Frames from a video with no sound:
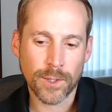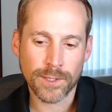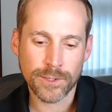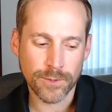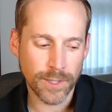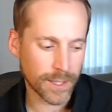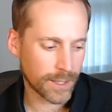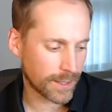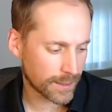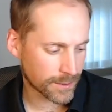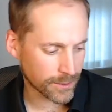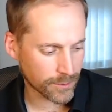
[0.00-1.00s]
That's great. And
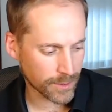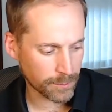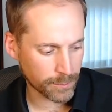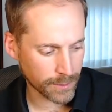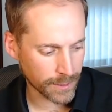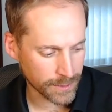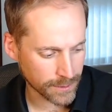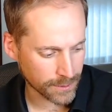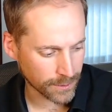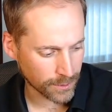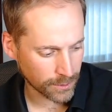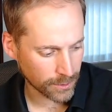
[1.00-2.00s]
that's a great place
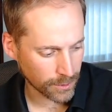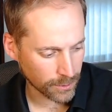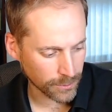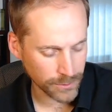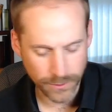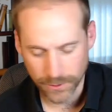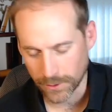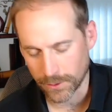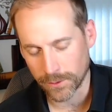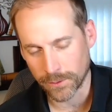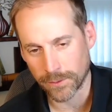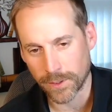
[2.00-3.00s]
to close.
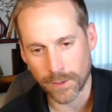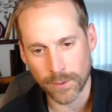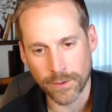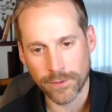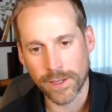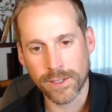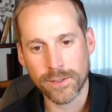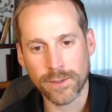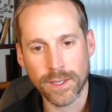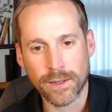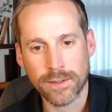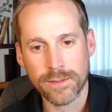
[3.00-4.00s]
So I want to thank you
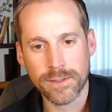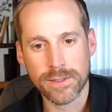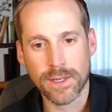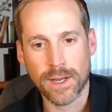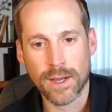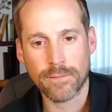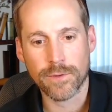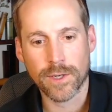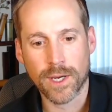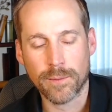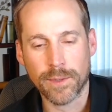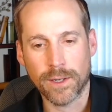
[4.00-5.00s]
again, Sam, for
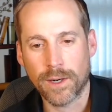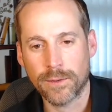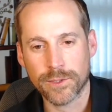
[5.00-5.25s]
coming on.